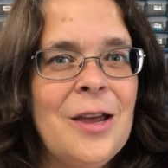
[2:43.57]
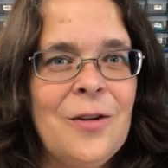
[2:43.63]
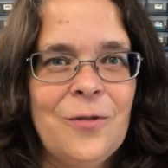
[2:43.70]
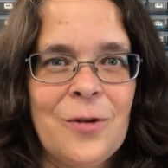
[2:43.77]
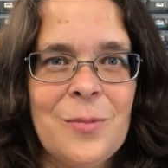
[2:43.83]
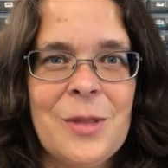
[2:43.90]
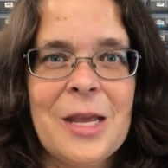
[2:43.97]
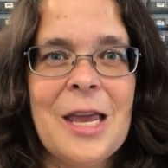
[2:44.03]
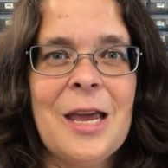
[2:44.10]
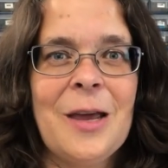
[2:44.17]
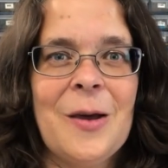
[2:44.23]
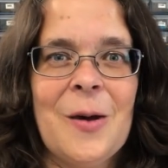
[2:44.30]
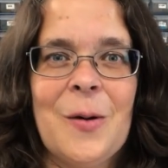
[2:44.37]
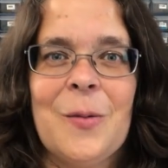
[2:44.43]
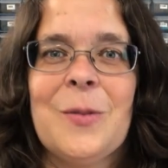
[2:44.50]
from the
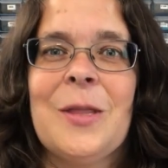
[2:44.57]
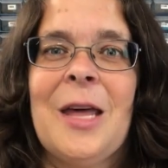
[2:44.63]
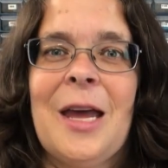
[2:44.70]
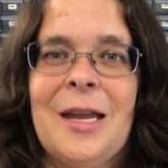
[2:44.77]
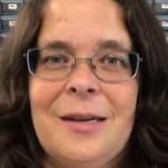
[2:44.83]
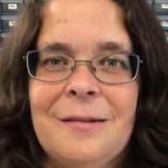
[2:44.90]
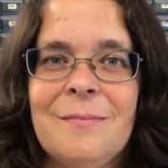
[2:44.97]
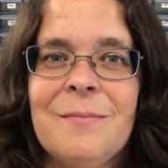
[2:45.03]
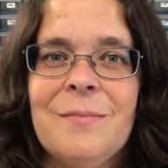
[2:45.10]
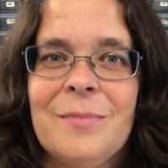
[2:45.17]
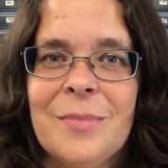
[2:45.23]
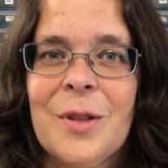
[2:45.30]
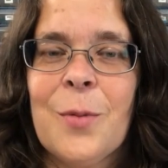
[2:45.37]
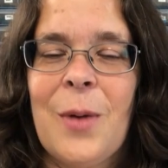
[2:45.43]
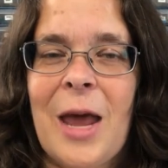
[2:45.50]
get-go that
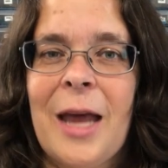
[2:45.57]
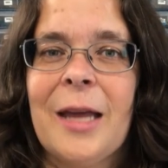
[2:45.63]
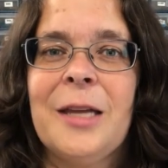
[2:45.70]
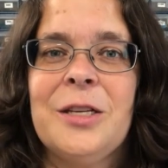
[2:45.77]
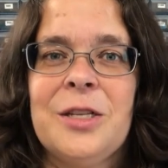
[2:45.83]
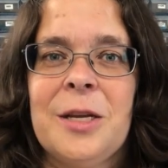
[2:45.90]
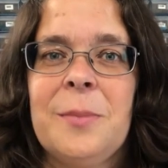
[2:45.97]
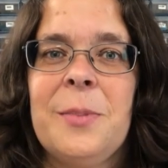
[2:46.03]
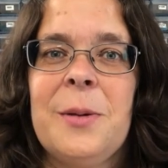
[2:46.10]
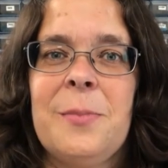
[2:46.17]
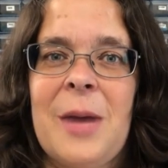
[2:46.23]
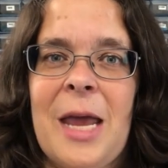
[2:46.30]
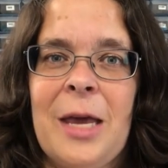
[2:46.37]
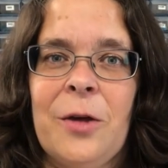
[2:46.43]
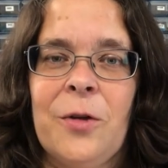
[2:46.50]
the package had been
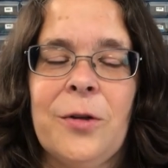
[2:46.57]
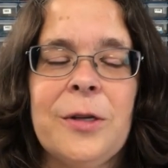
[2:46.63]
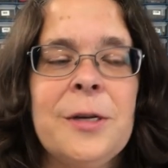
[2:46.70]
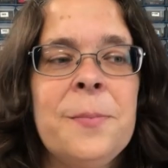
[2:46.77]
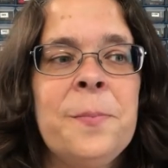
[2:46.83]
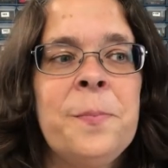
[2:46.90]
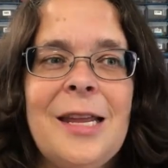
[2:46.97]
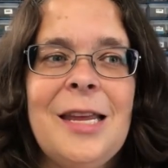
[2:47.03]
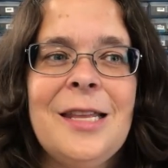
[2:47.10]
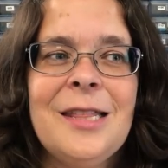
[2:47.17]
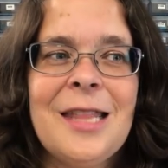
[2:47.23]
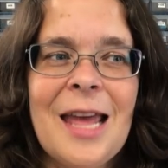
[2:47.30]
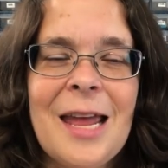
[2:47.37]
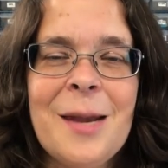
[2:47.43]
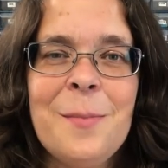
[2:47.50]
mangled. He
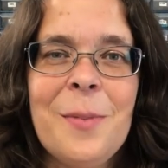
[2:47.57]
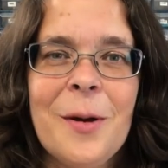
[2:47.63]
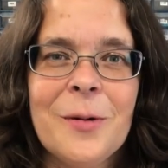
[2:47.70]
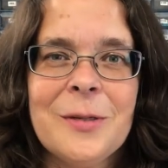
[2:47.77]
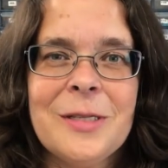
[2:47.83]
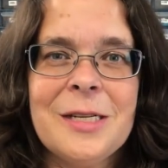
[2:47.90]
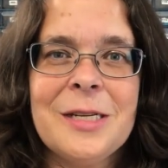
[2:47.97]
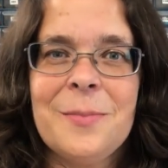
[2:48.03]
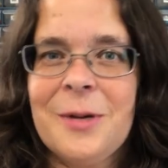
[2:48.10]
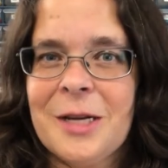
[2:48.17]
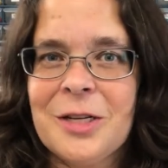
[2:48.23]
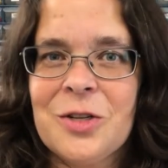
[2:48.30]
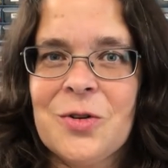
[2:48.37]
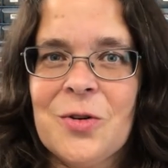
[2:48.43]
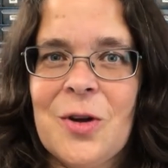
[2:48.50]
then posted a
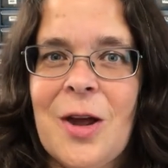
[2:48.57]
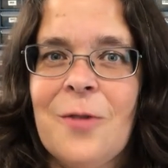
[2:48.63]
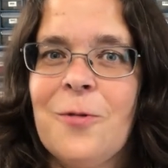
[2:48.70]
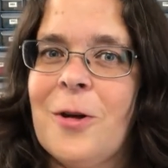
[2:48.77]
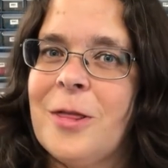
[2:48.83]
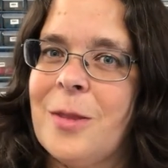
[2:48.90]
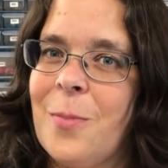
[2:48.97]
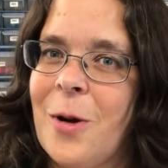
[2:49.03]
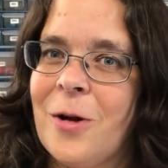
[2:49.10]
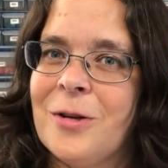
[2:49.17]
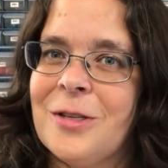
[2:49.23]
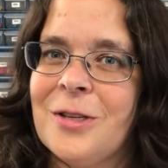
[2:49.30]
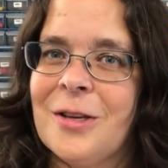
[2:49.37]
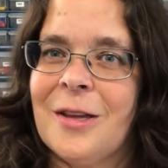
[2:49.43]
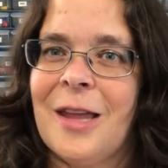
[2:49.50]
picture of what the
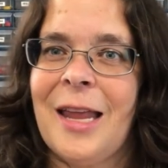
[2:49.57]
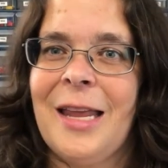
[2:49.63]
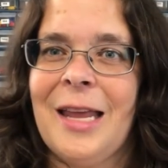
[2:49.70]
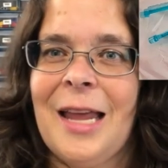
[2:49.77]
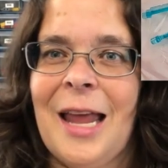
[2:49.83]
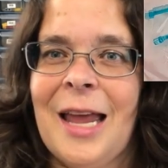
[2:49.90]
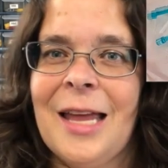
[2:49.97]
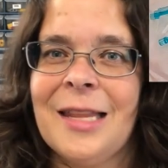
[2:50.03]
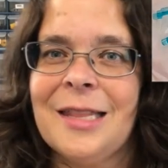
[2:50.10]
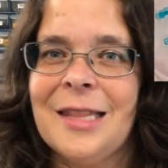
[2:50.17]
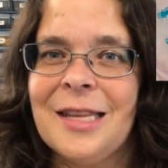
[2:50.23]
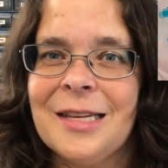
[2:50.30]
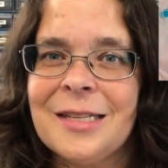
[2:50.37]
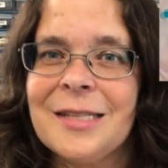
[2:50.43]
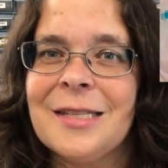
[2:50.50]
parts look like, and
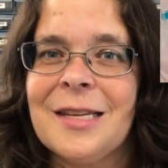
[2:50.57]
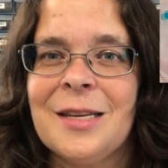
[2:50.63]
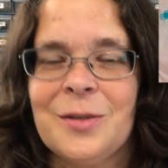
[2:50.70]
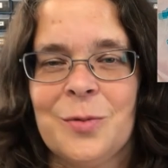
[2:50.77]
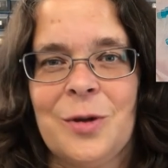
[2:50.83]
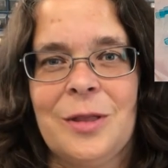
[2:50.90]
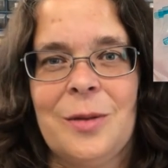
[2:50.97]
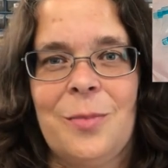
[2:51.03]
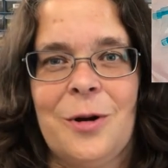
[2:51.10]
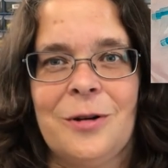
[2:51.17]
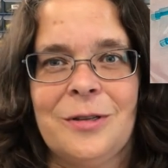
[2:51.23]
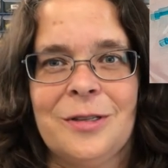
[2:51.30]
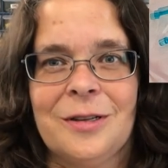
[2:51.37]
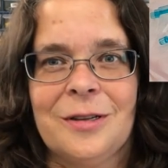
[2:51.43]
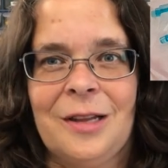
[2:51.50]
this is what the
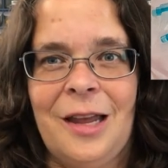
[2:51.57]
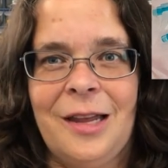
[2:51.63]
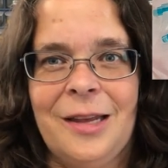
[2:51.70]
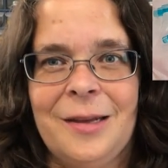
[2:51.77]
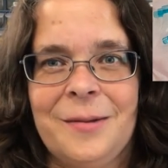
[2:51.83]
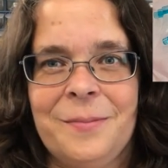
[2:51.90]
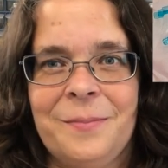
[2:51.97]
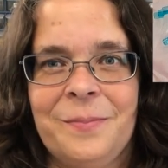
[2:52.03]
parts look like.